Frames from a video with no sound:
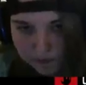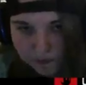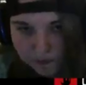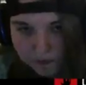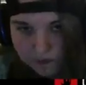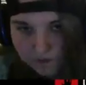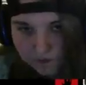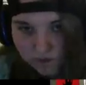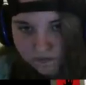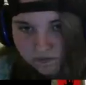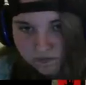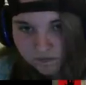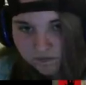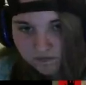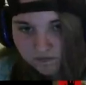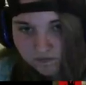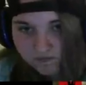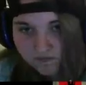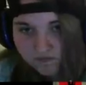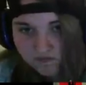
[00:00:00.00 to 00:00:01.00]
Yay, we
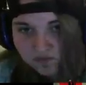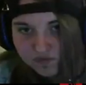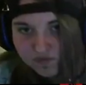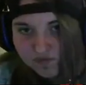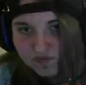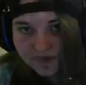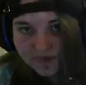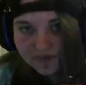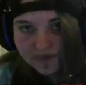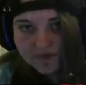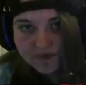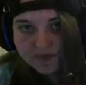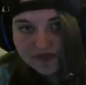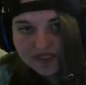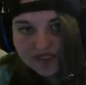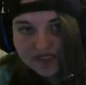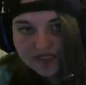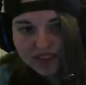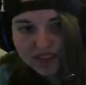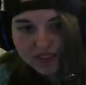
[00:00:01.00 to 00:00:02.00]
win!
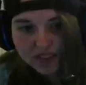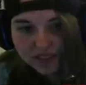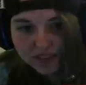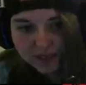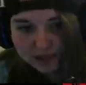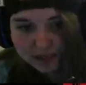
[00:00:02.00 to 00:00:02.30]
Wait, no.